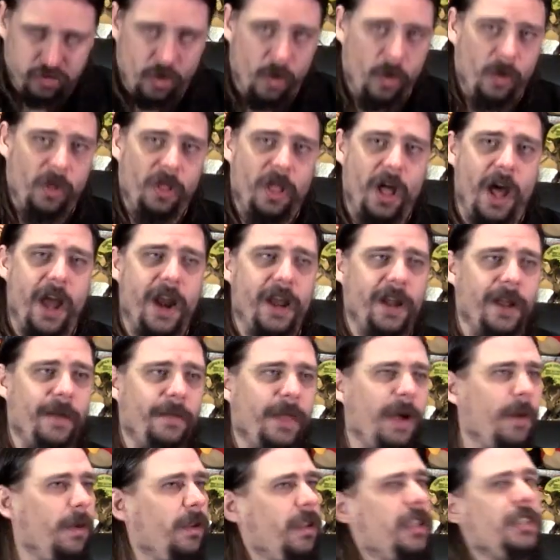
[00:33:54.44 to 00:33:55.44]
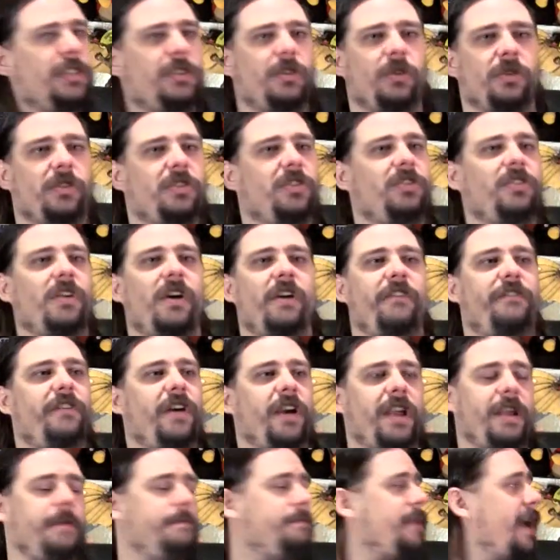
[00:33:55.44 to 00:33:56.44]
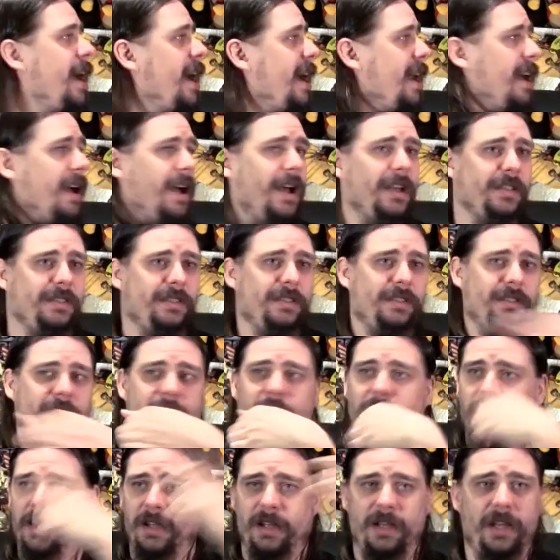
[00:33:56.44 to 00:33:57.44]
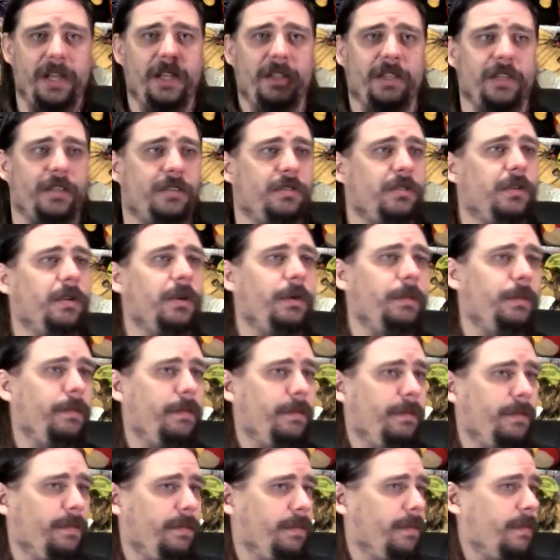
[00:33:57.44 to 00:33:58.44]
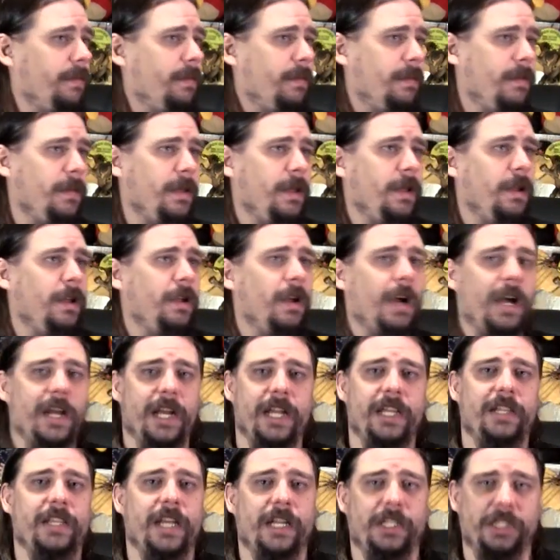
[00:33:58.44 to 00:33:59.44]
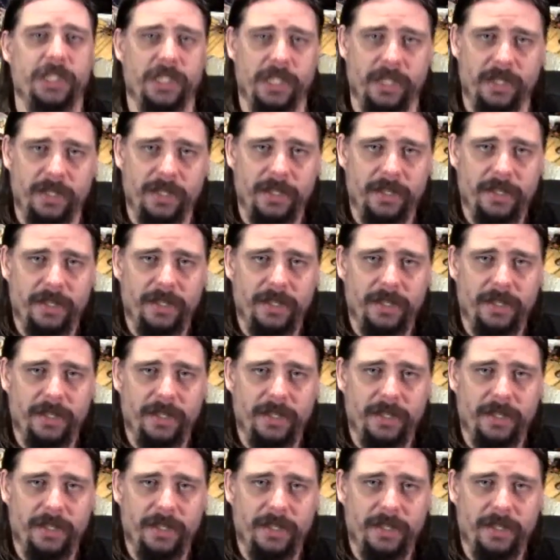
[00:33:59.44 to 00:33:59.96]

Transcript: All lighting up. That would just look so fucking badass in this room. I need that shit.